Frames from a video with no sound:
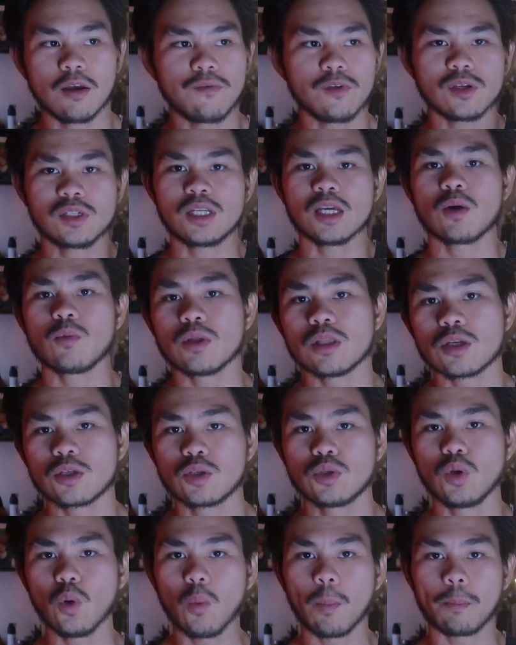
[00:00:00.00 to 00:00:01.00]
If you stick with the
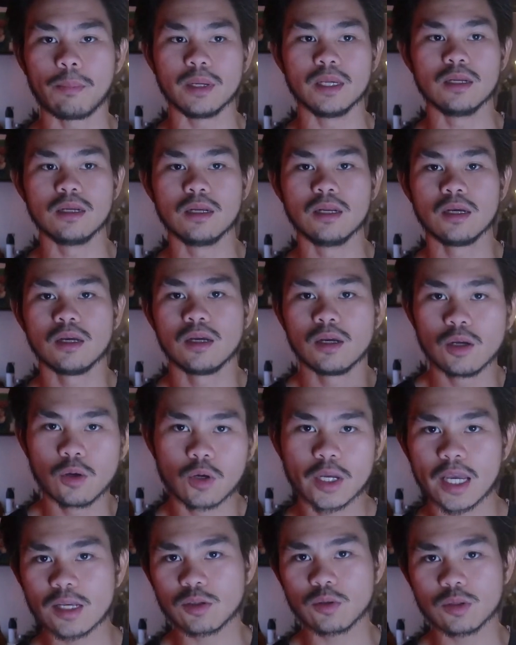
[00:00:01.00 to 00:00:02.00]
stupid,
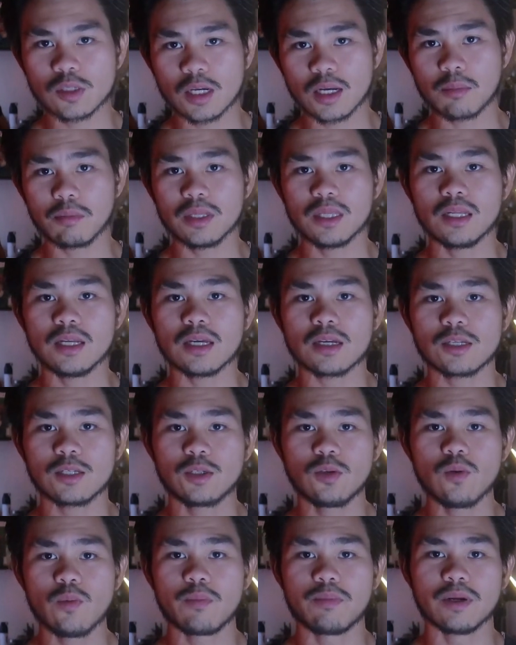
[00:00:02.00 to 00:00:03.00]
guess who's gonna be the next
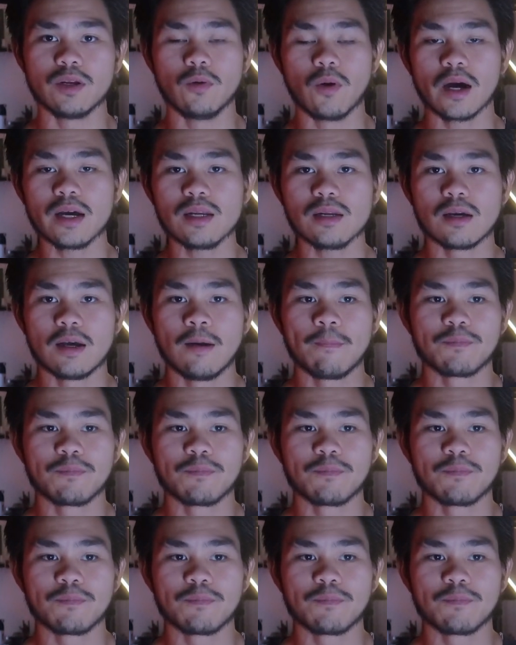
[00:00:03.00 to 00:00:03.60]
stupid, right?